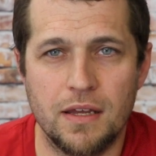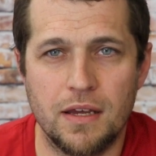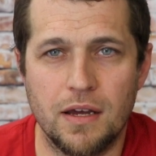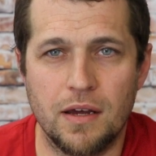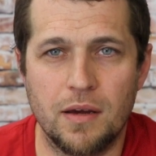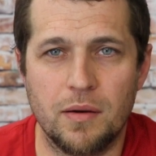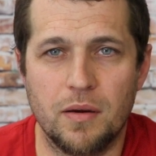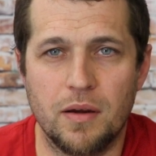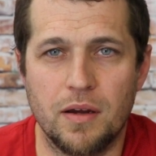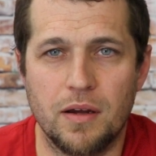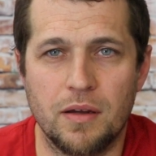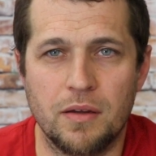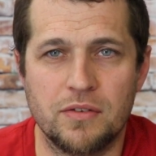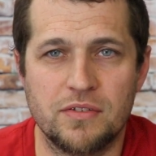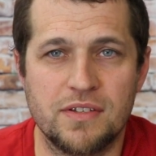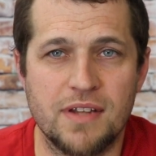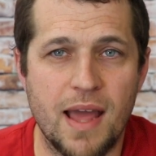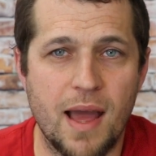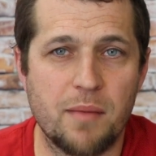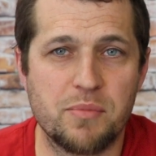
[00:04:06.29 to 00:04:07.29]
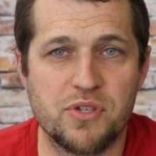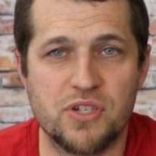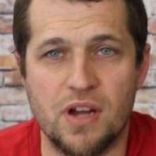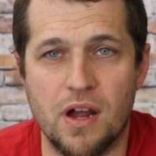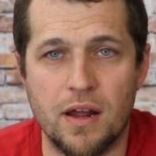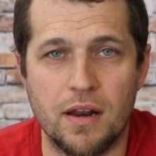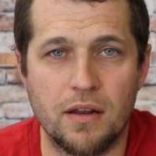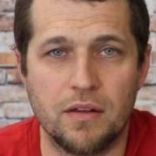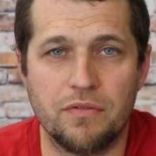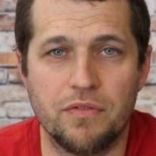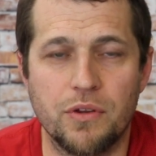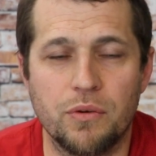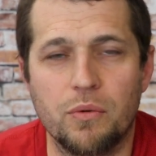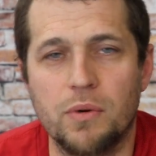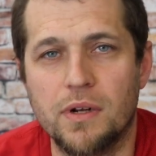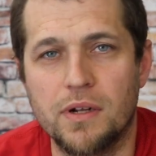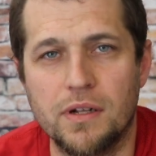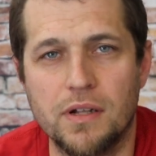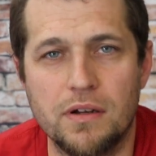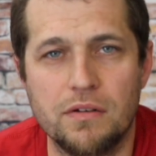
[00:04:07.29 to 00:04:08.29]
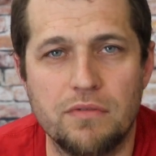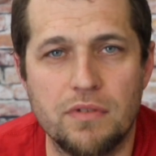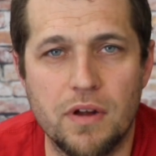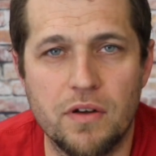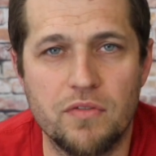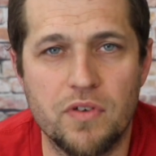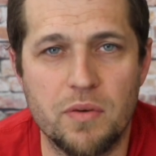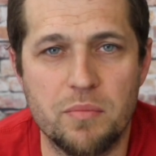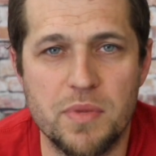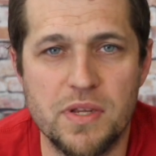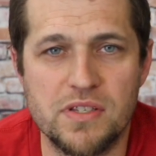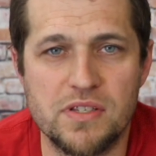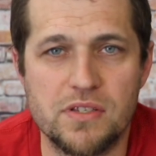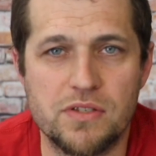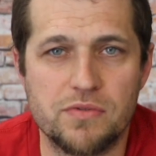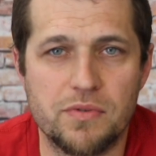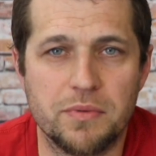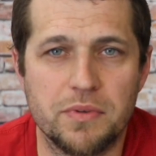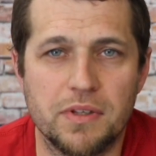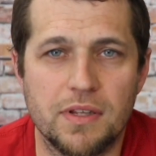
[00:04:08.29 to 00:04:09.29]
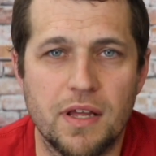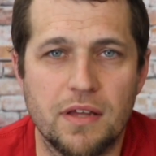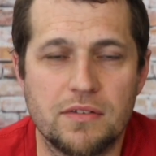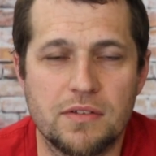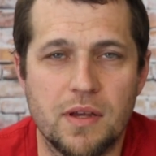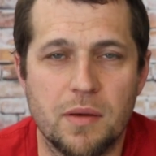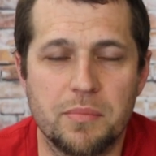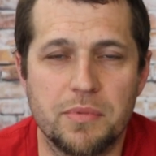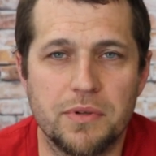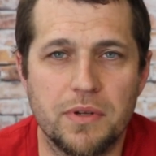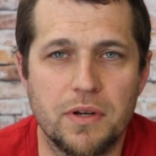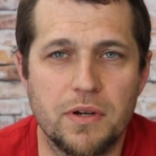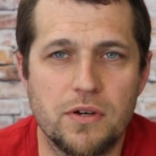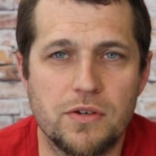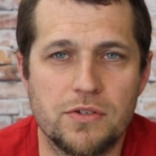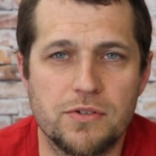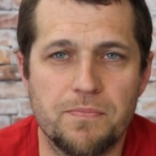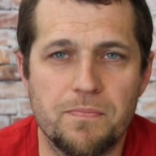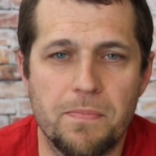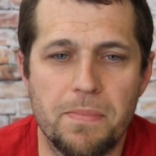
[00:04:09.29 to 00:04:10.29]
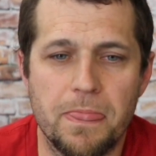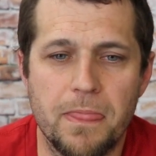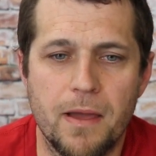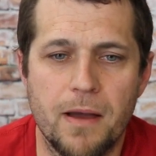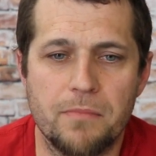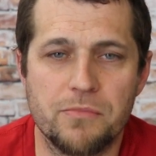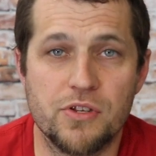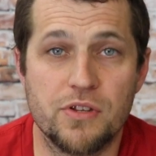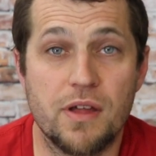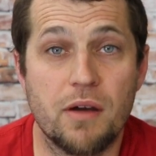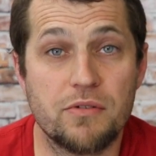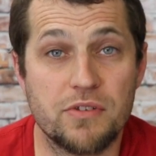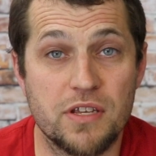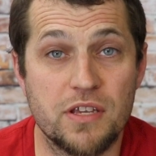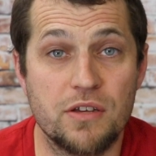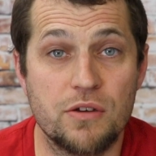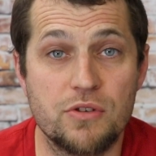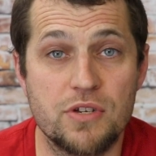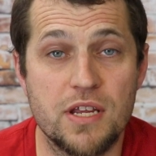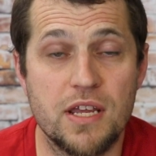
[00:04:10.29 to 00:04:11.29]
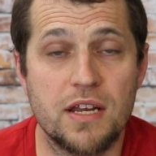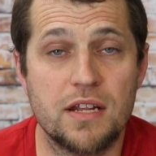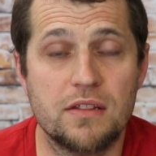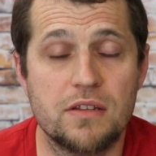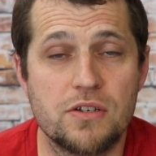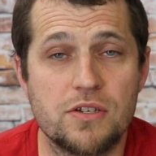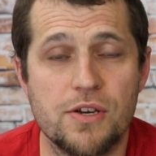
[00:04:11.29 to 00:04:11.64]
a, a snapshot, if you will, of, of, our business from the last couple years. Um, so that was a huge hit at the